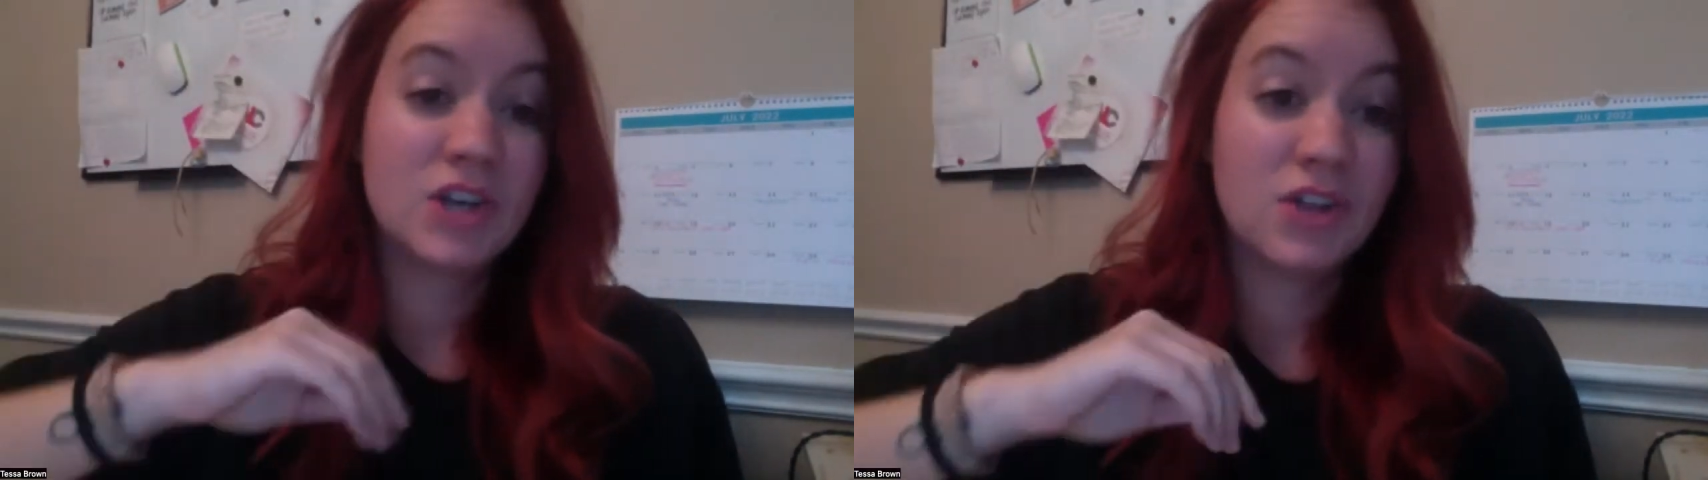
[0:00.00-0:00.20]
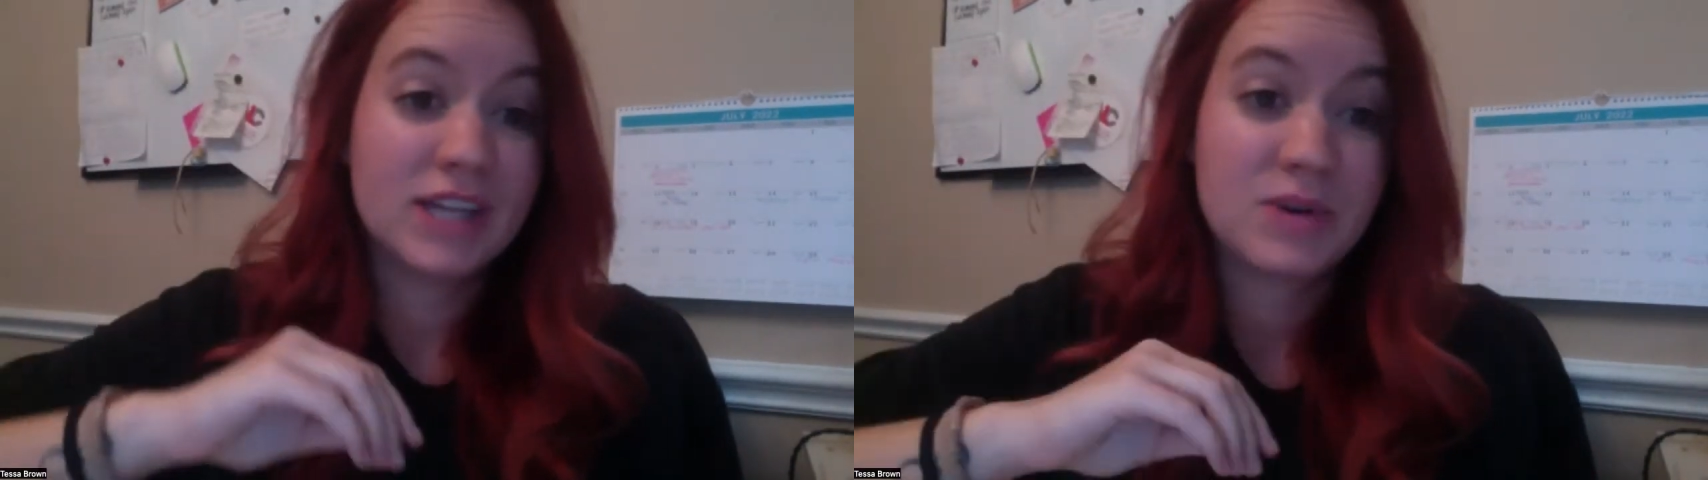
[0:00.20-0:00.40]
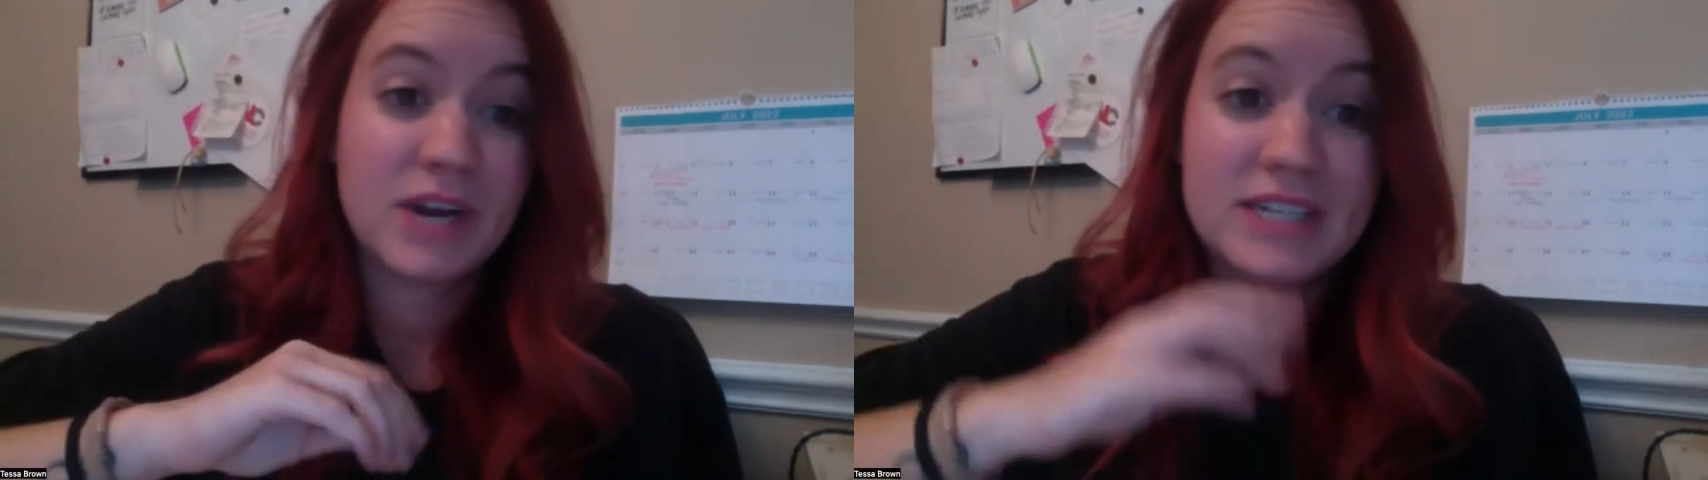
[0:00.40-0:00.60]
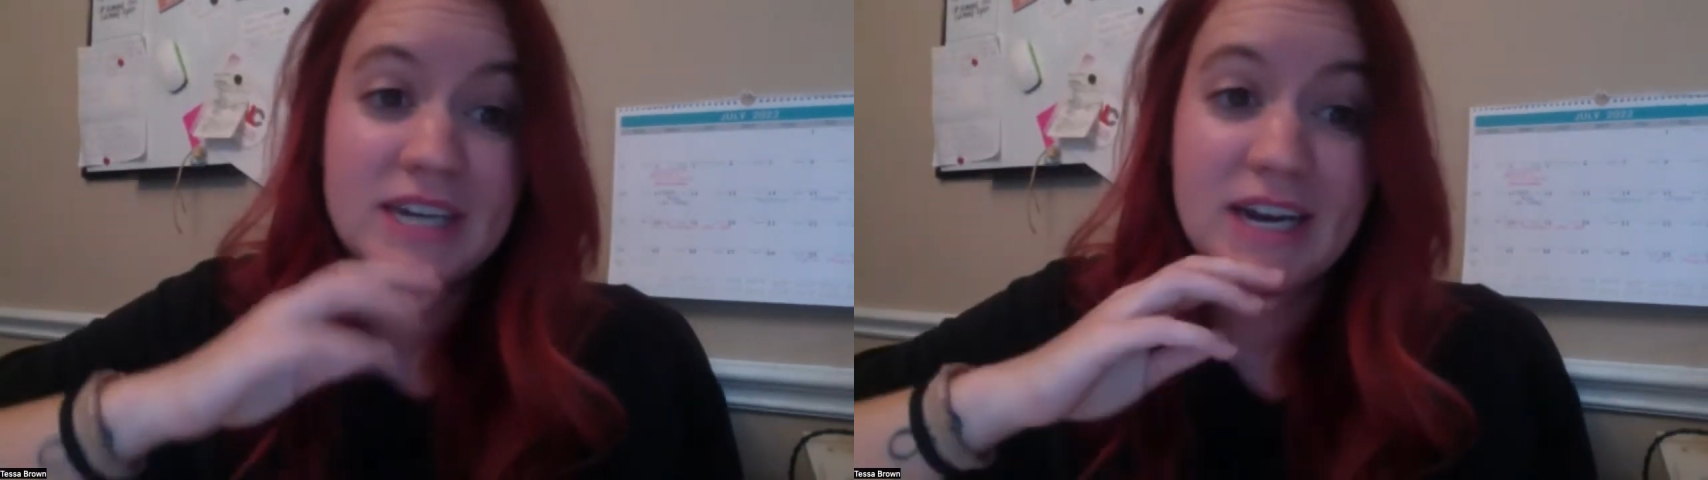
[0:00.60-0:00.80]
that's what I did.